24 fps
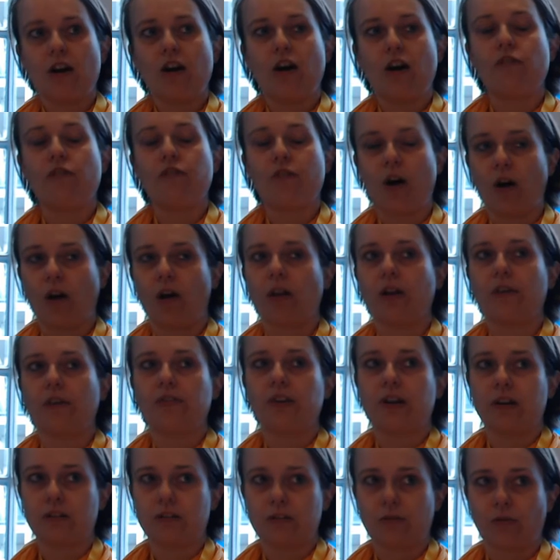of all of the
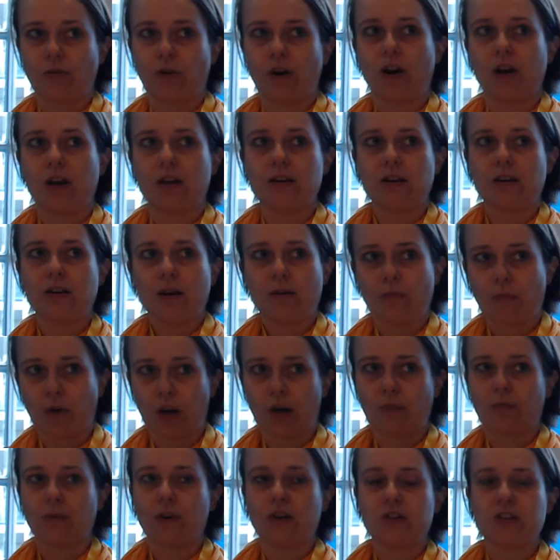destroyed
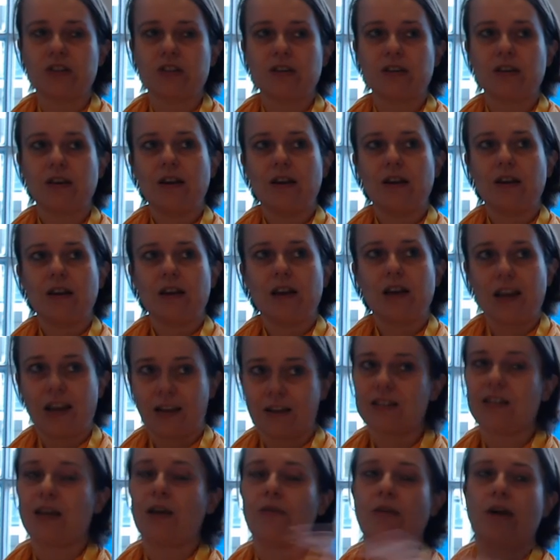monuments in
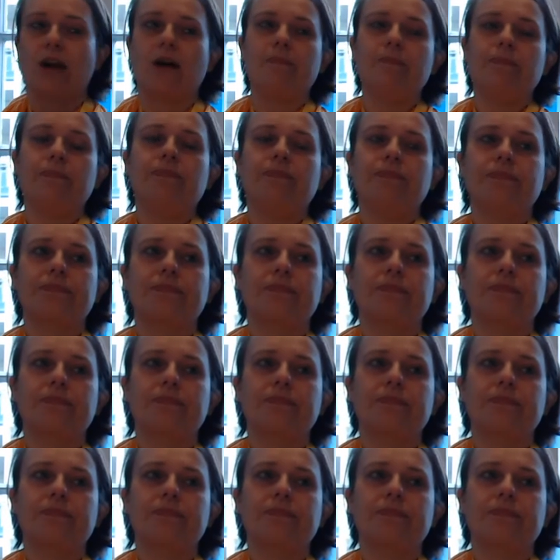Syria.